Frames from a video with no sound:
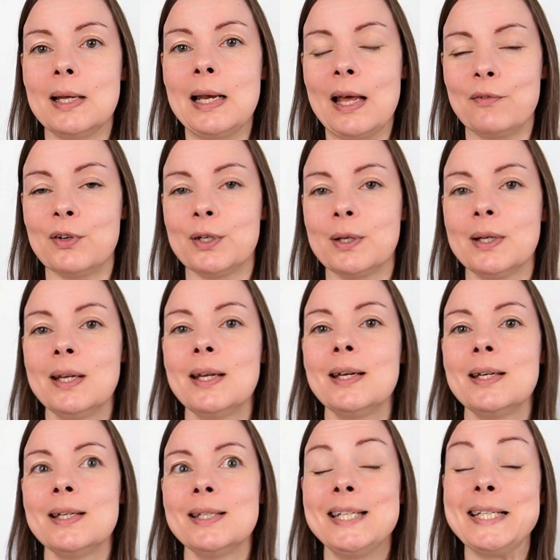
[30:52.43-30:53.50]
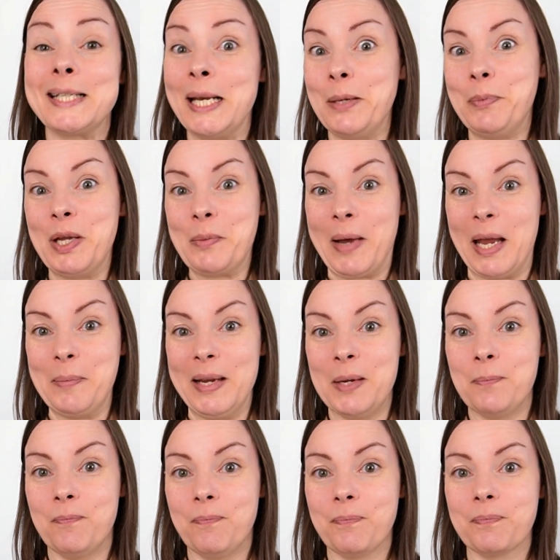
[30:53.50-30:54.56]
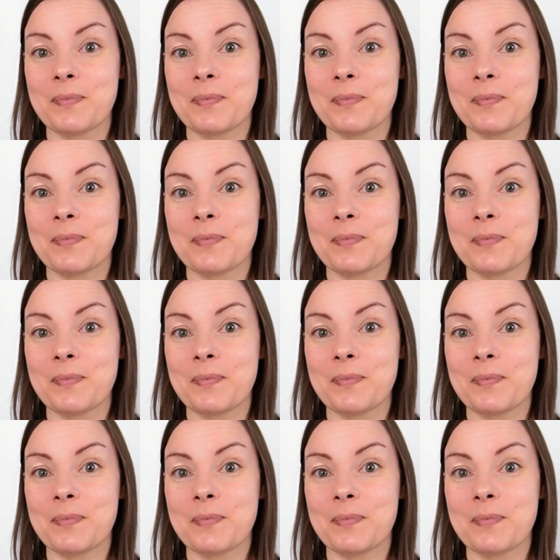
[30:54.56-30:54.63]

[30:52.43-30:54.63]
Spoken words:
11. She's a leap year baby.